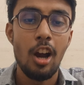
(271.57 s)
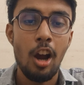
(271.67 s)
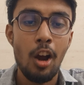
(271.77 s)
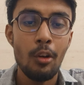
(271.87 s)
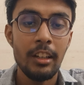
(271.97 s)

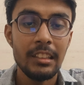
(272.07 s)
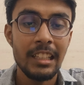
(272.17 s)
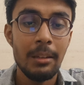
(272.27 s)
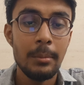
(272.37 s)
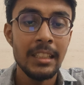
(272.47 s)
How
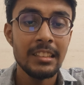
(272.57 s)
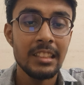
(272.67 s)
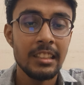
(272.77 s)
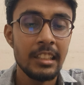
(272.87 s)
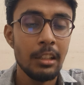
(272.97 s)
K-means
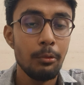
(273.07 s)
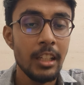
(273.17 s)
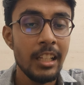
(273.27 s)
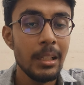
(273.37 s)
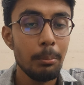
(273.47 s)
clustering
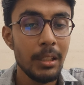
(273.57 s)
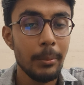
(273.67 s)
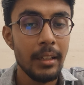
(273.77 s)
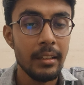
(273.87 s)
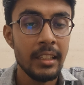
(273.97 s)
we are
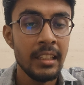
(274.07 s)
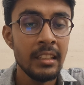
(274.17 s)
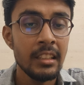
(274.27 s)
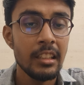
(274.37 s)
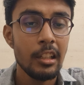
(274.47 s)

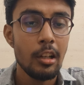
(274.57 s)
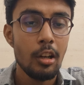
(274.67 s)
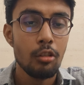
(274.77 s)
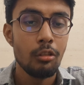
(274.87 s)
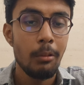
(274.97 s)
implementing
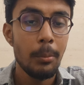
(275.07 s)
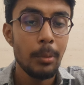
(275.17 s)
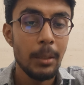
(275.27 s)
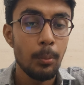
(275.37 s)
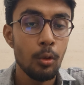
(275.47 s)
to our
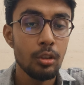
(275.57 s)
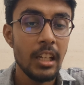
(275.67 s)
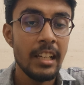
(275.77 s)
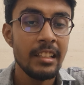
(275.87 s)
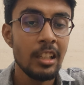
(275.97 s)
purpose
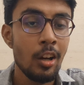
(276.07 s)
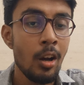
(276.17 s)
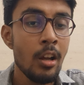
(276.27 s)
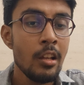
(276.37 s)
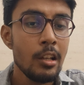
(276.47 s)

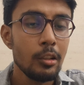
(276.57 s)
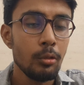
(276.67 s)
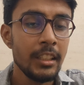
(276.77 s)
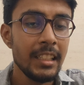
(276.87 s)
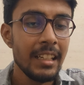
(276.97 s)
idea
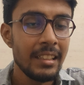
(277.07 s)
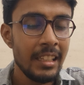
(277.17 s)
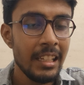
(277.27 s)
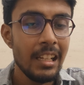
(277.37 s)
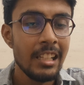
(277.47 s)
to
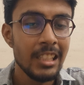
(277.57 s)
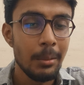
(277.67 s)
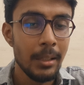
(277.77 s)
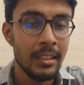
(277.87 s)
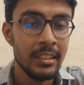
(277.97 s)
detecting
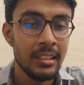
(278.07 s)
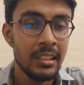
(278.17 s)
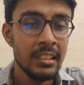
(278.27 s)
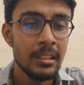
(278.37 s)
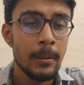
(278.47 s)
Alzheimer
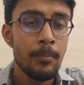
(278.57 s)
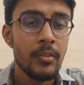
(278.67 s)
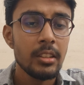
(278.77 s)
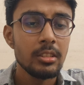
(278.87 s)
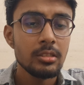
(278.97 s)
disease.
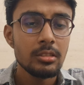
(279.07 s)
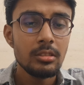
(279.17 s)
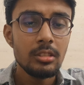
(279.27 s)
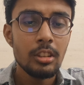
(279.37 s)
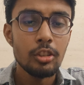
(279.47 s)

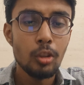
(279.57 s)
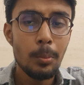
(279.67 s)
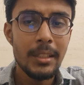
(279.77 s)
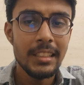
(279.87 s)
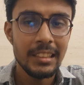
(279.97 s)

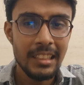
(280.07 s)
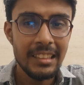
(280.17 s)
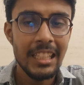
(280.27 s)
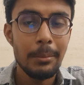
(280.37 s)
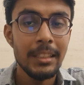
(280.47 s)
So
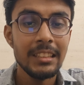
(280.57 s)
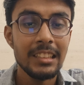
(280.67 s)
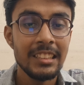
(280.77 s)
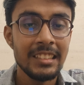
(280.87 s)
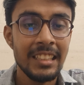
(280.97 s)
basically K-means
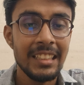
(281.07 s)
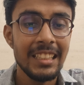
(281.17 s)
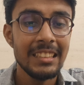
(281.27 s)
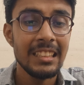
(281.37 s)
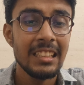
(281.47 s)
clustering
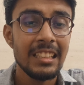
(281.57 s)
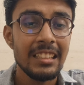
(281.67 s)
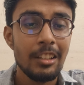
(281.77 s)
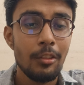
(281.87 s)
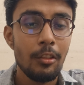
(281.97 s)
is
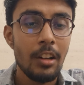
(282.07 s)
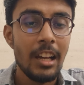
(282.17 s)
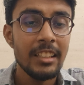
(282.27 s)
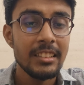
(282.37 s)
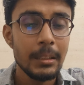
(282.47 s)

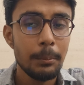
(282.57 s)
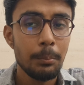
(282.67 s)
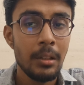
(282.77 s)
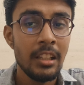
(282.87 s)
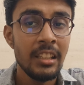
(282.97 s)
a
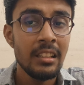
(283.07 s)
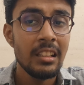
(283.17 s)
simple